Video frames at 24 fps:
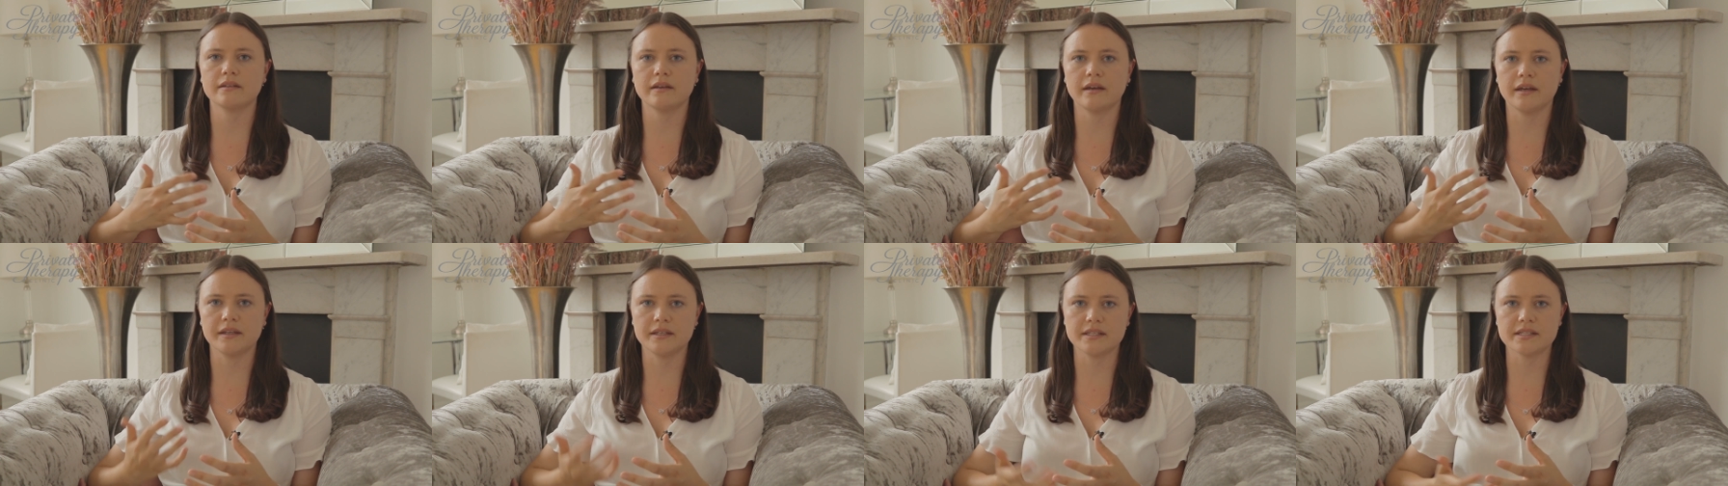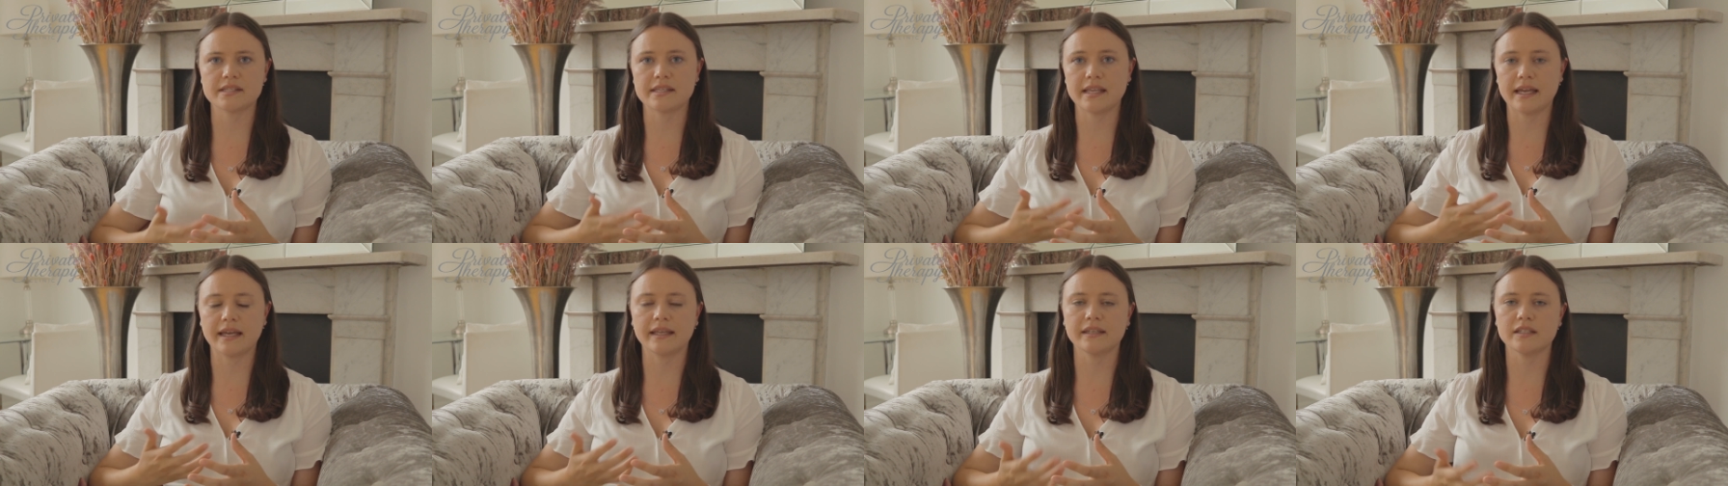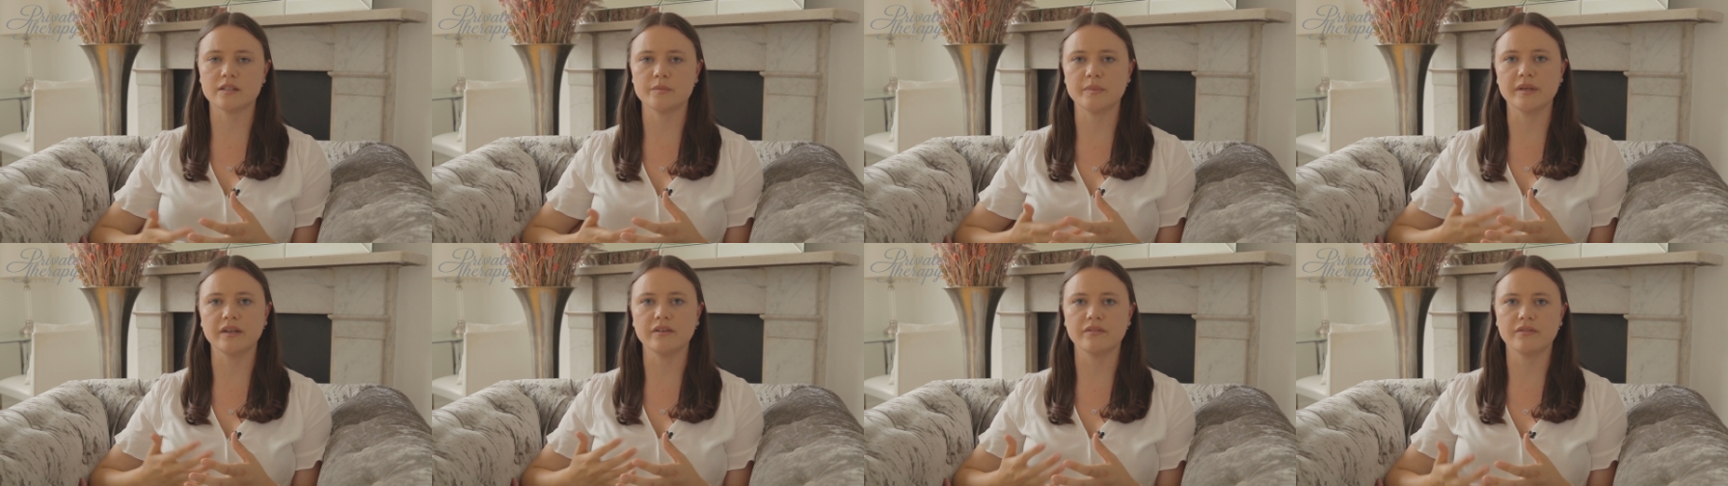understand
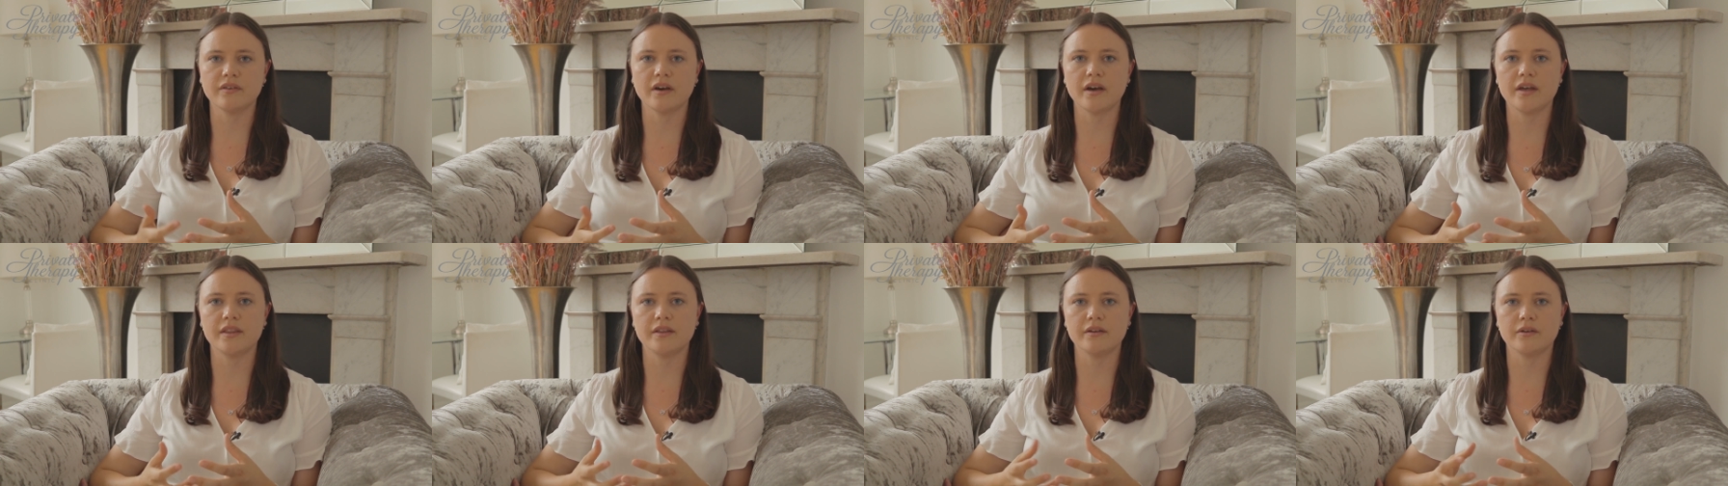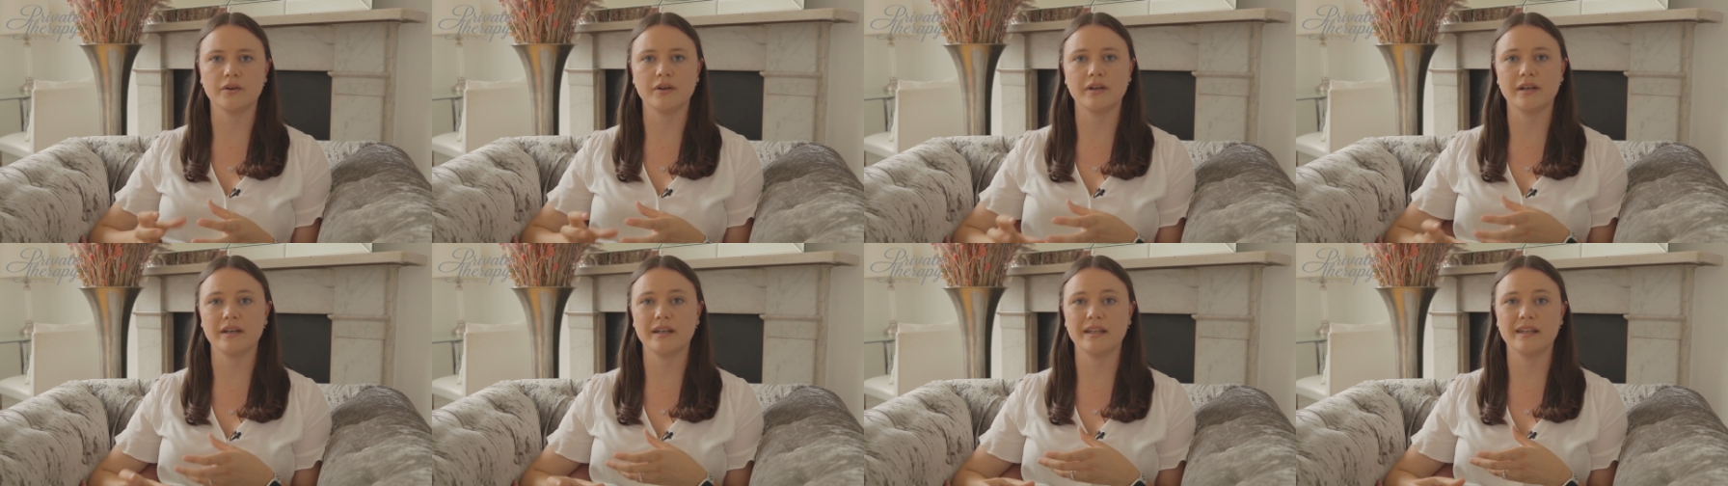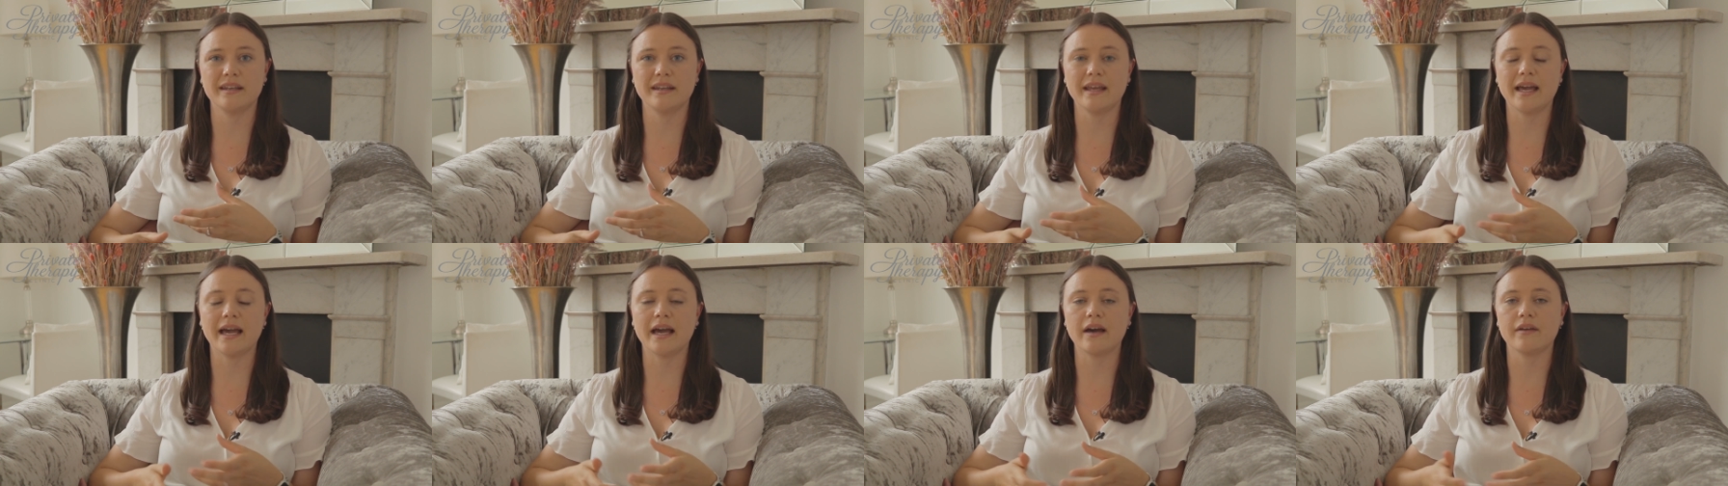a bit further on
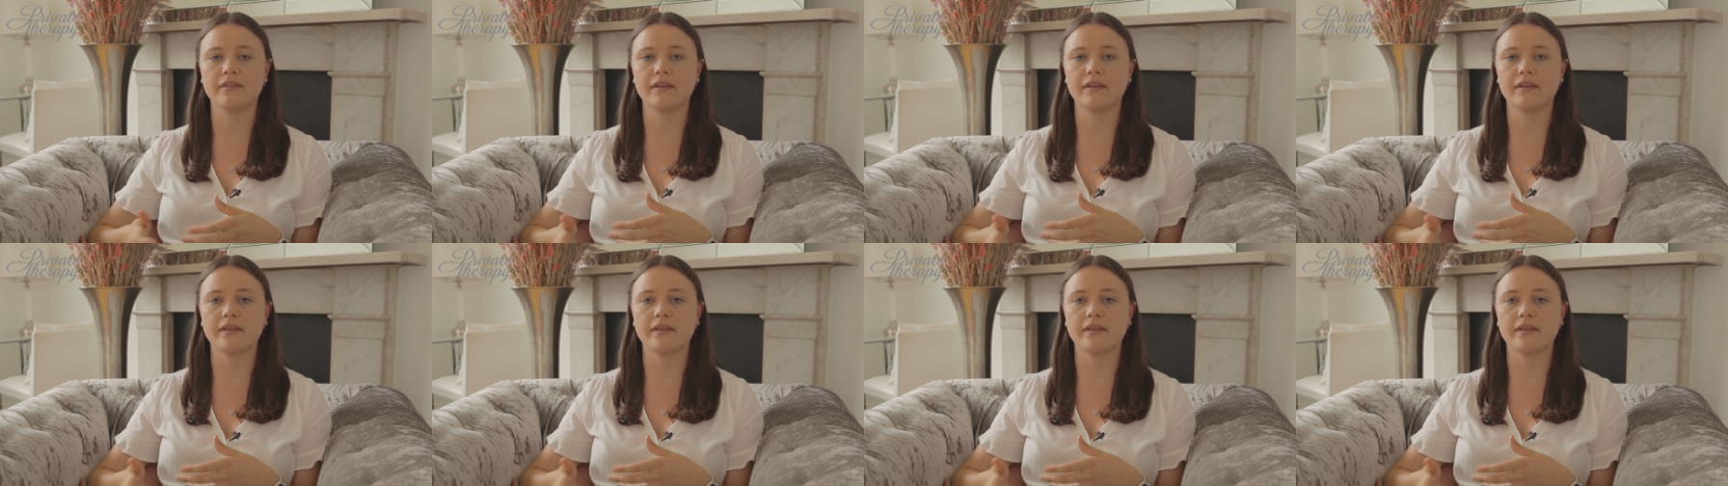in how